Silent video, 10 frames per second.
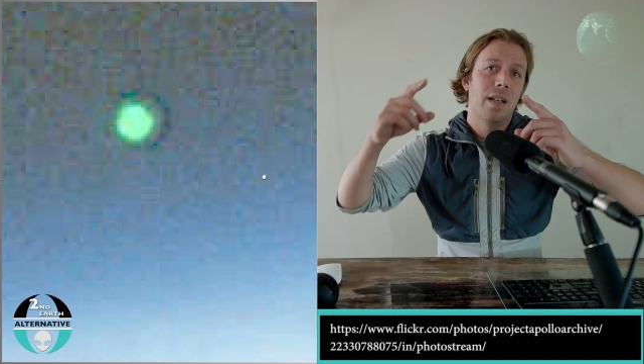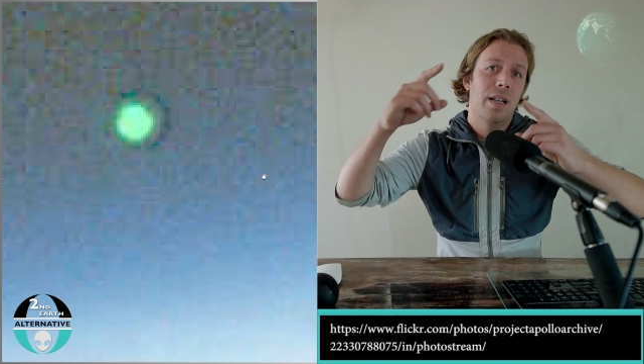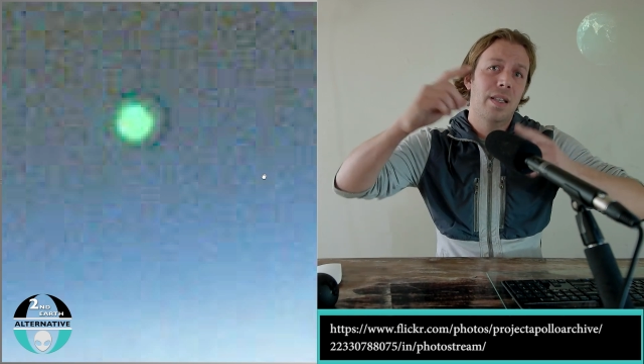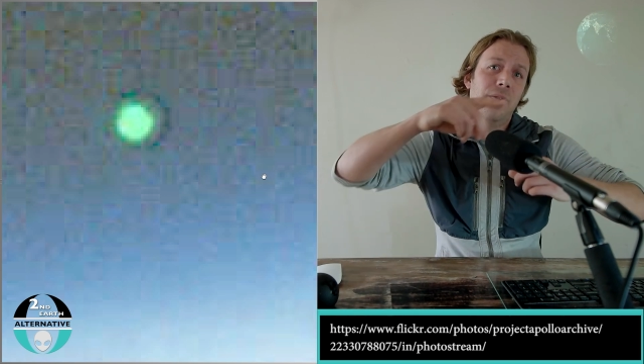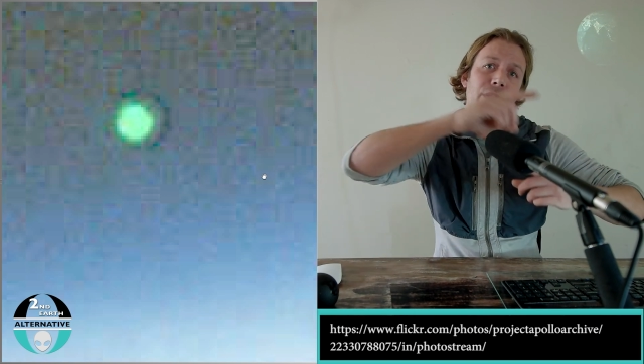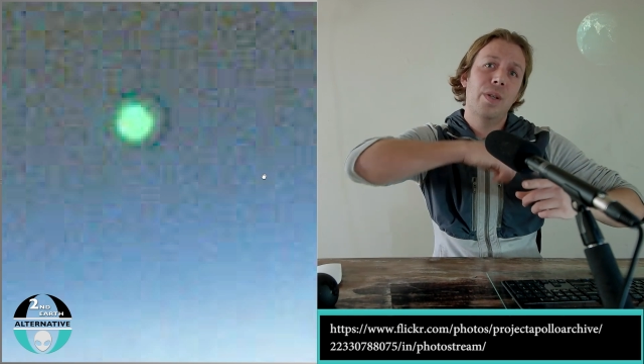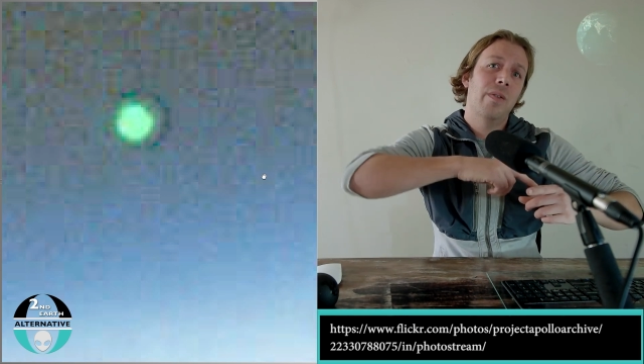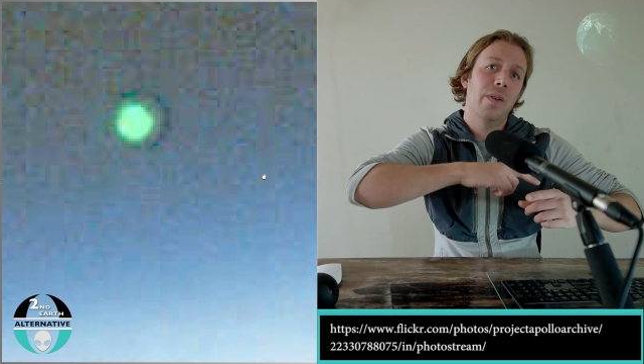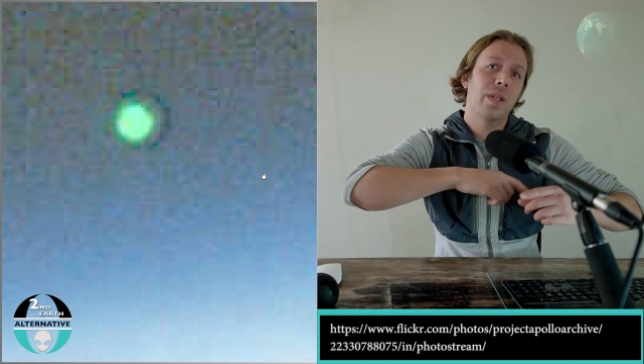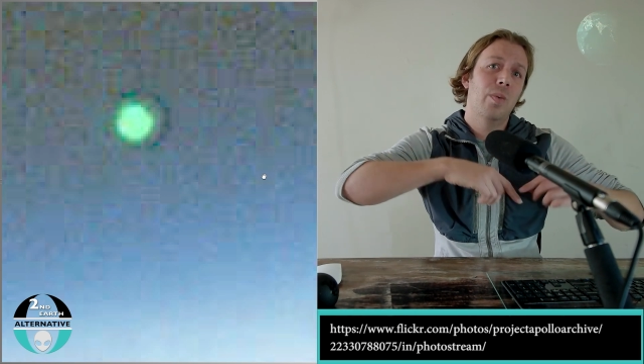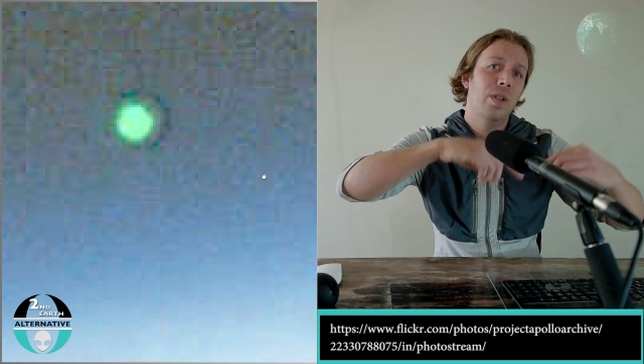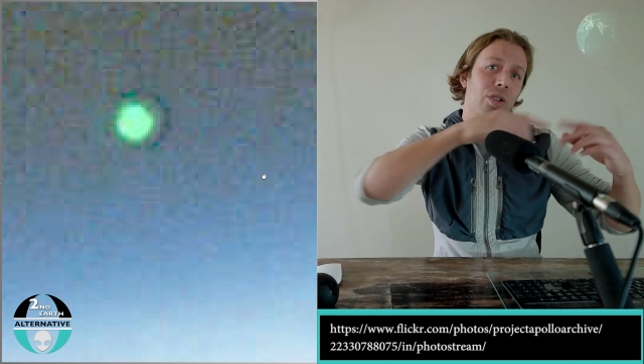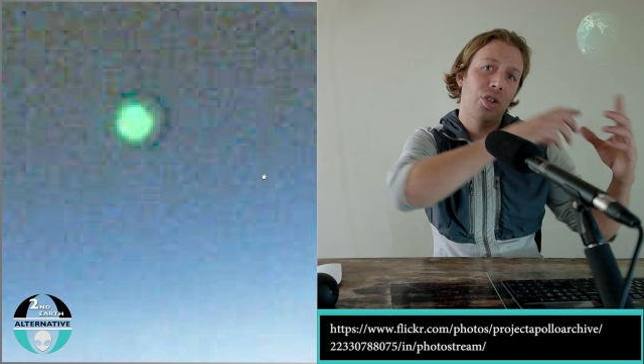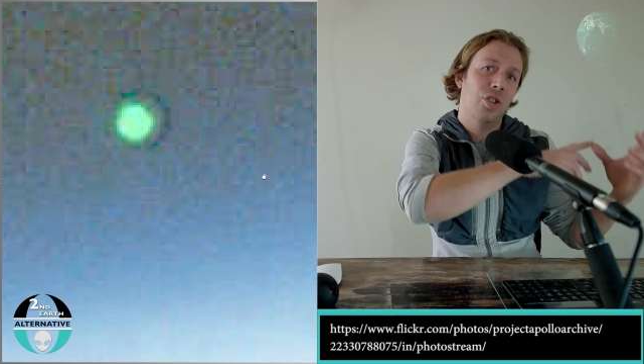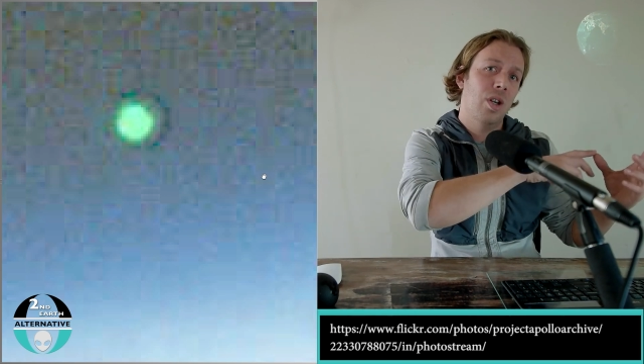a different UFO that we
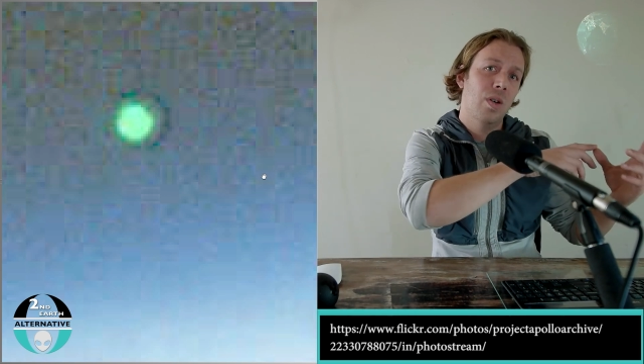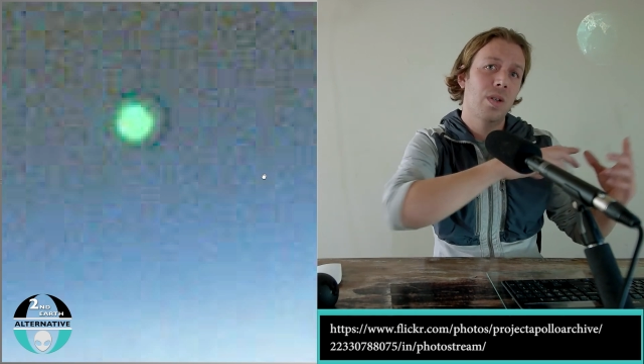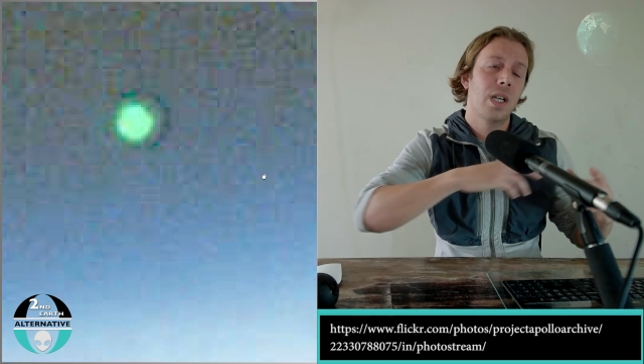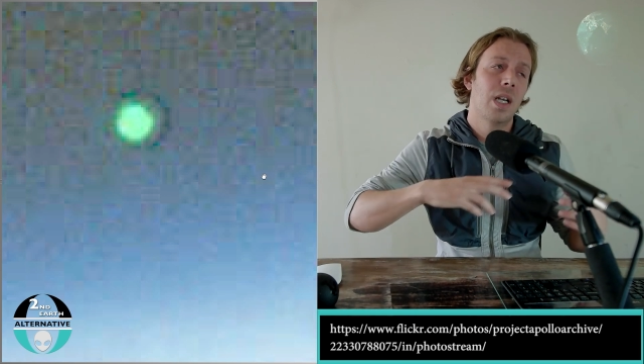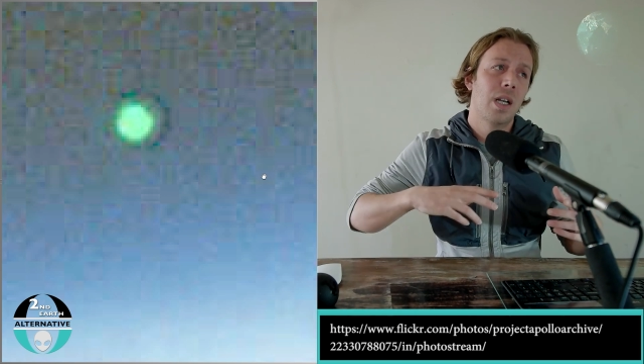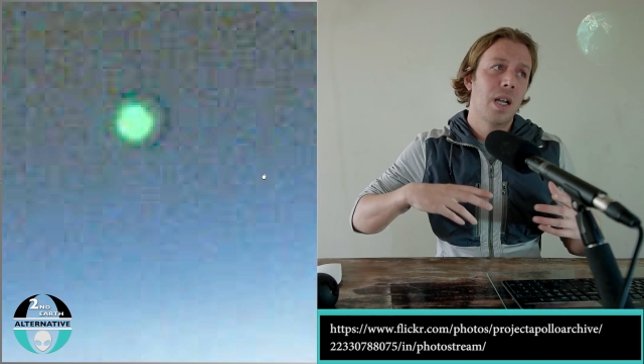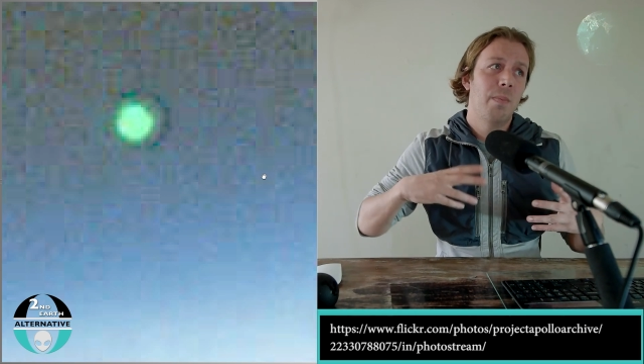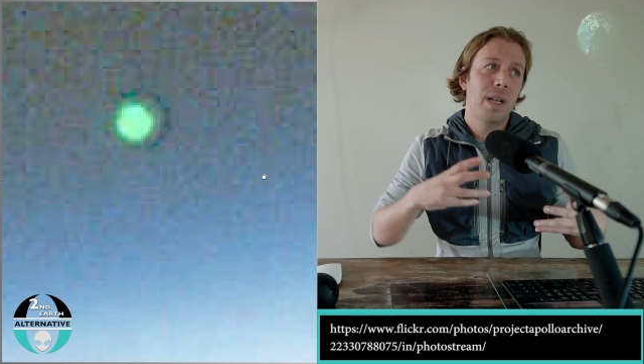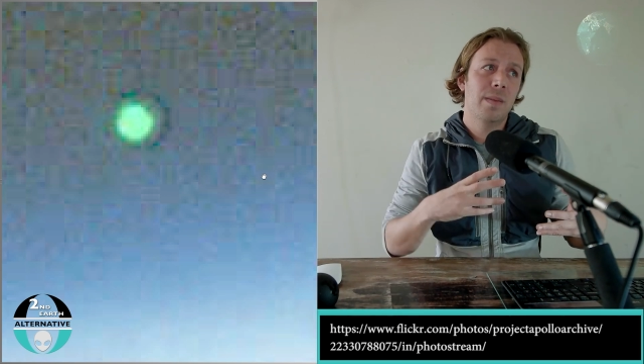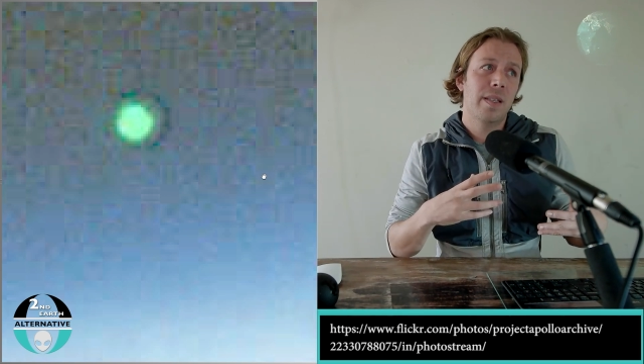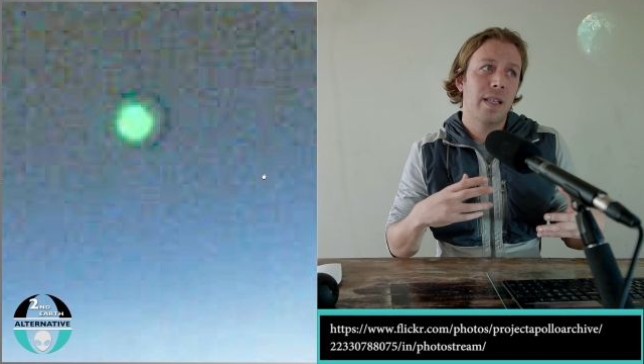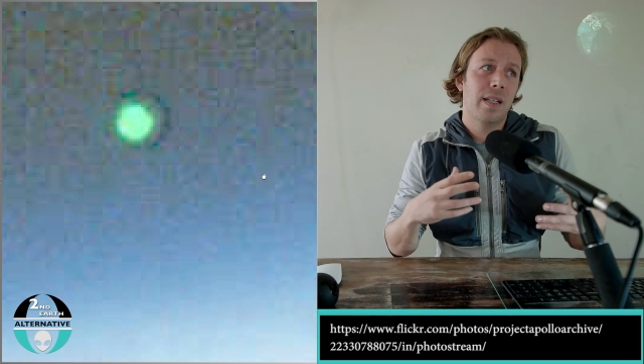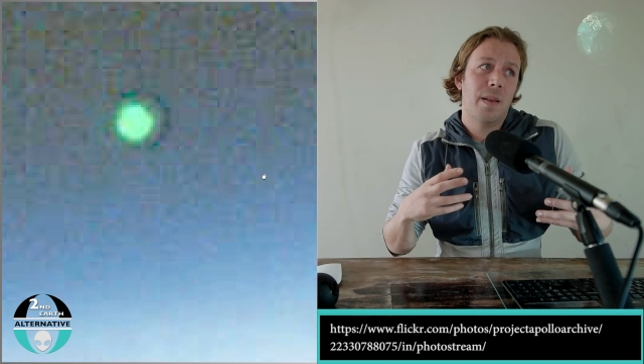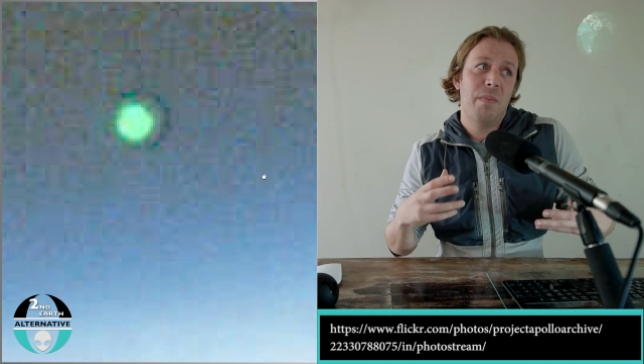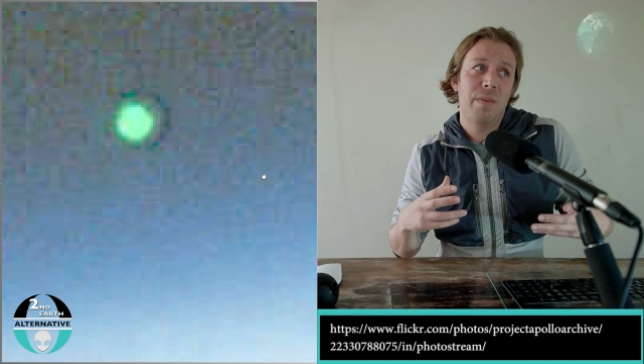just showed, it makes me
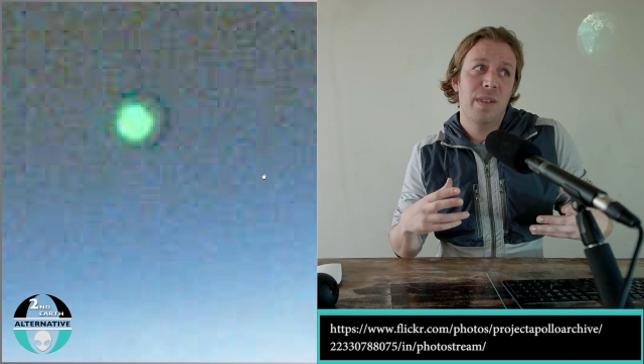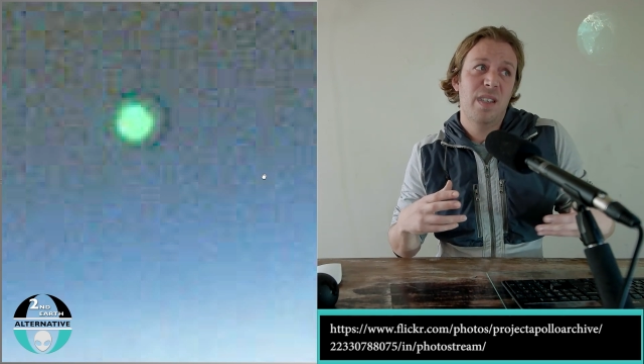think that maybe